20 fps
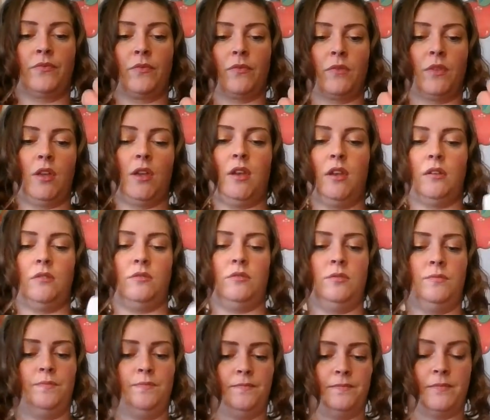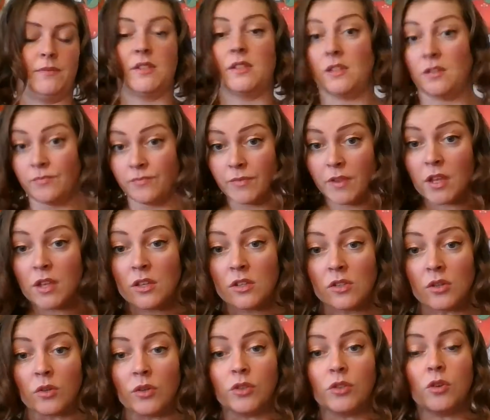Okay, oh, see,
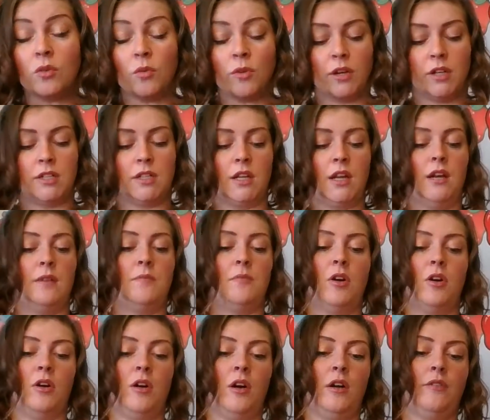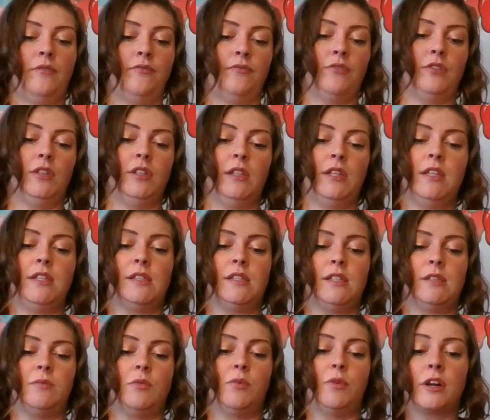so you don't want it to come off real
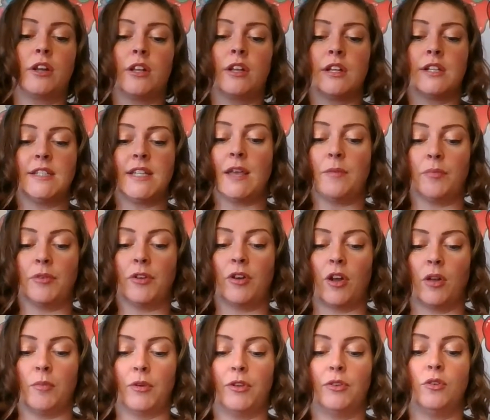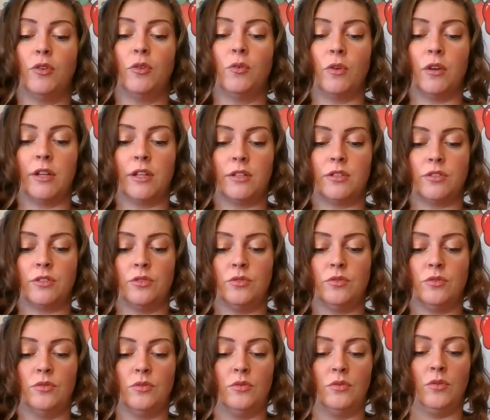easily, but we are going to tape it on, but you don't want it
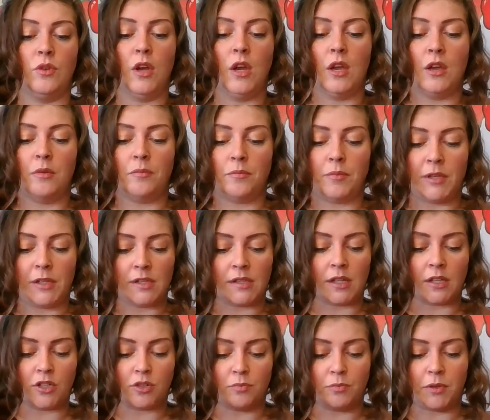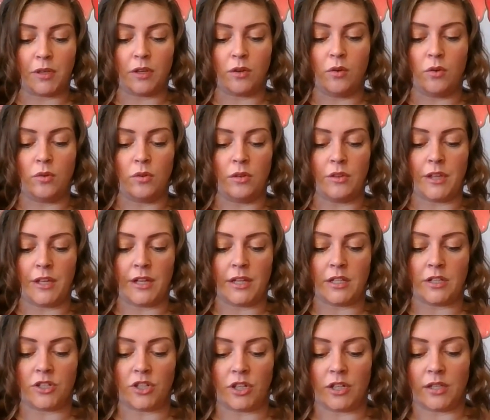to be such a big hole that
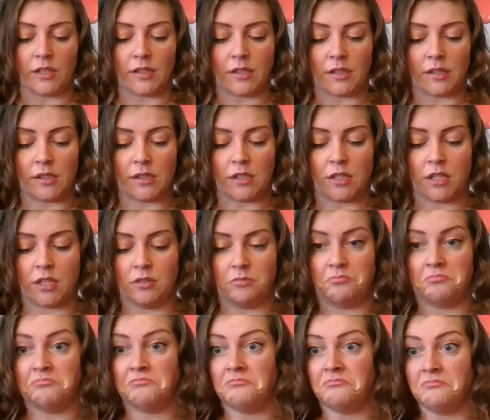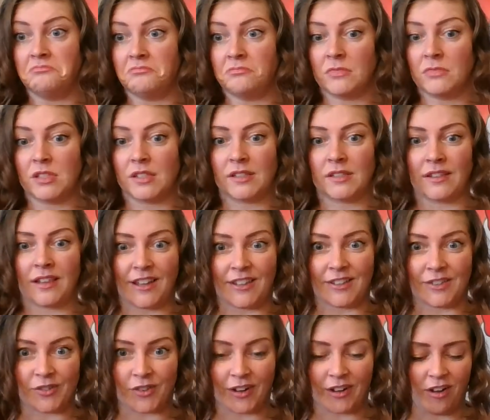it just
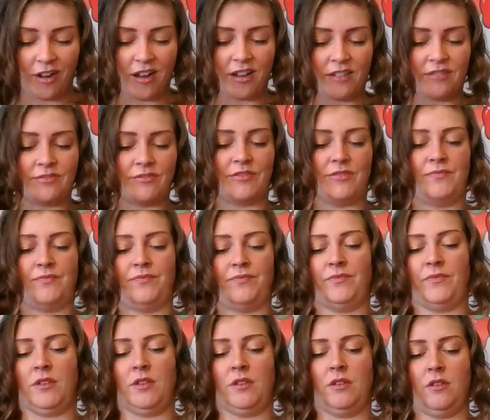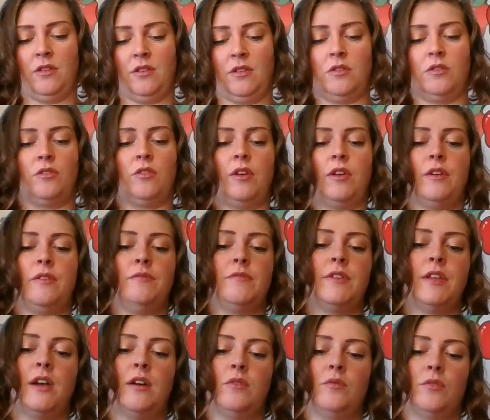slides right off. Okay,
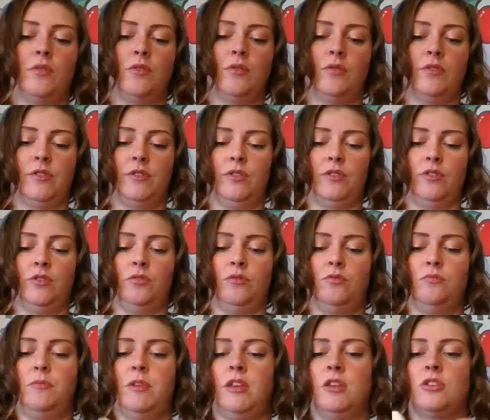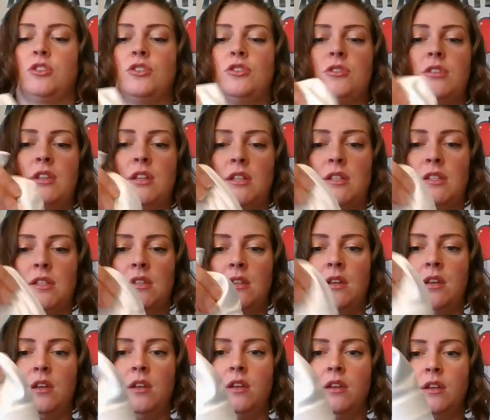now we're going to make sure that
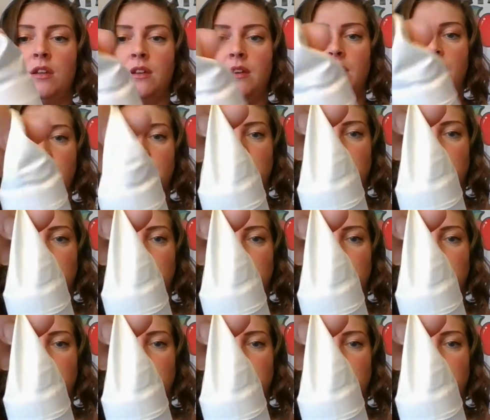it's nice